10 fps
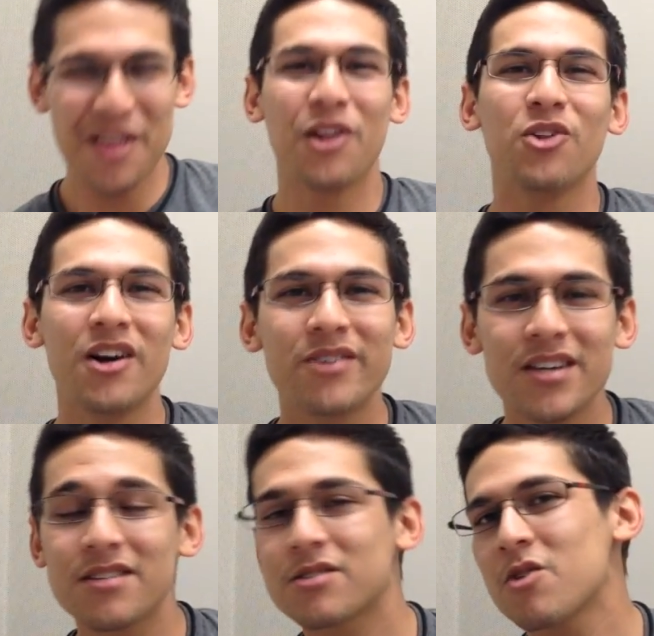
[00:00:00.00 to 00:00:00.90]
loving
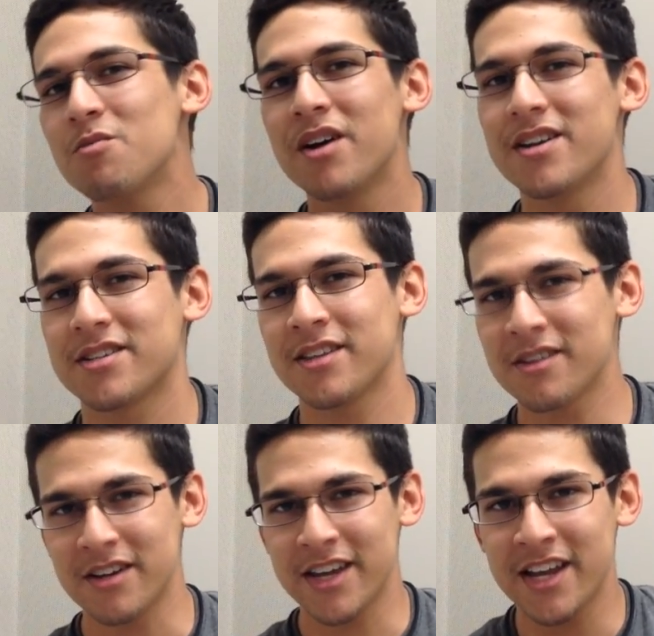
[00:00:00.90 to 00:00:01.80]
it so much that
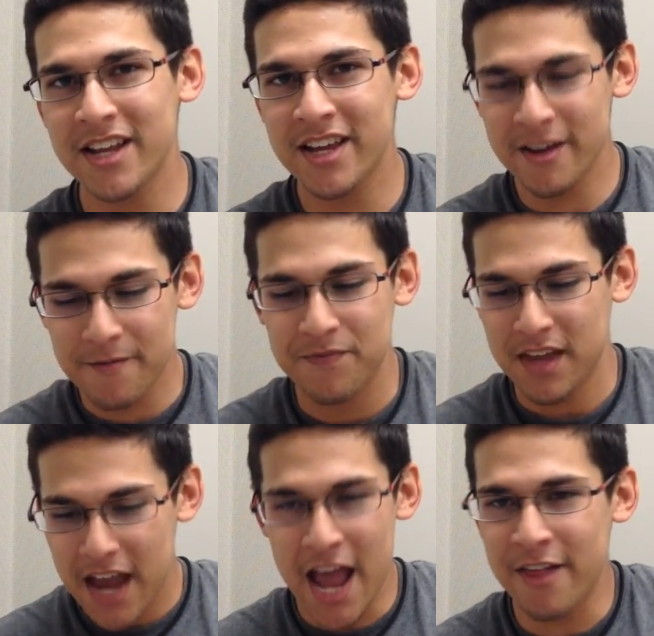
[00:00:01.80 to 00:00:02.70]
they're eating it
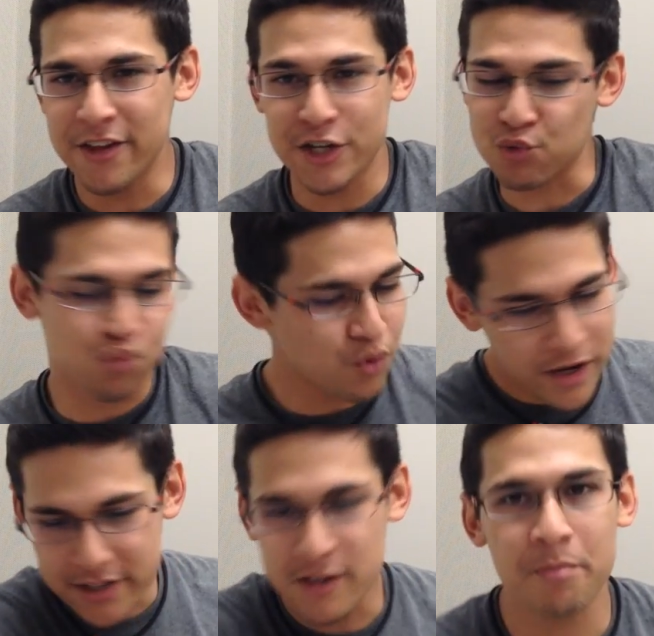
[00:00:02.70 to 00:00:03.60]
and then just
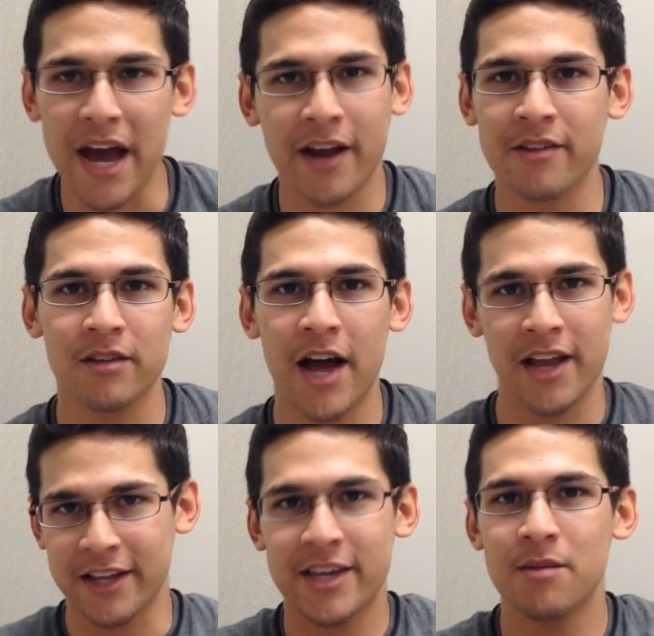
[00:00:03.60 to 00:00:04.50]
run to the back of the
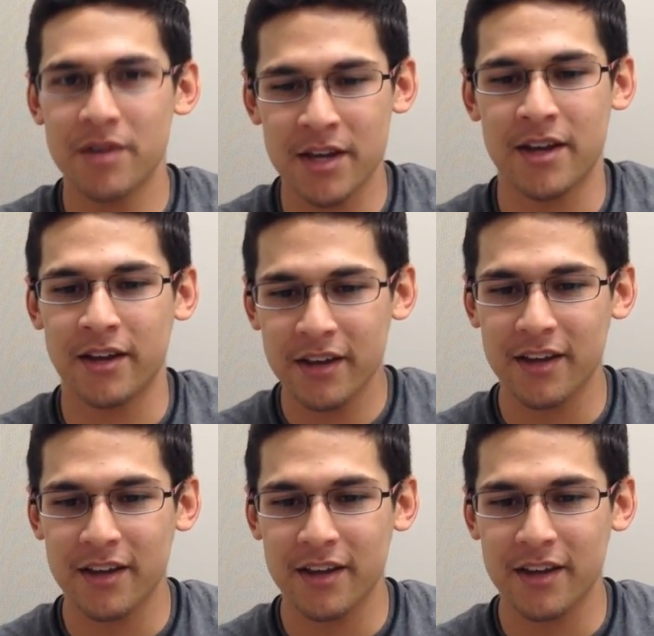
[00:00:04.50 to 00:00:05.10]
line and keep eating.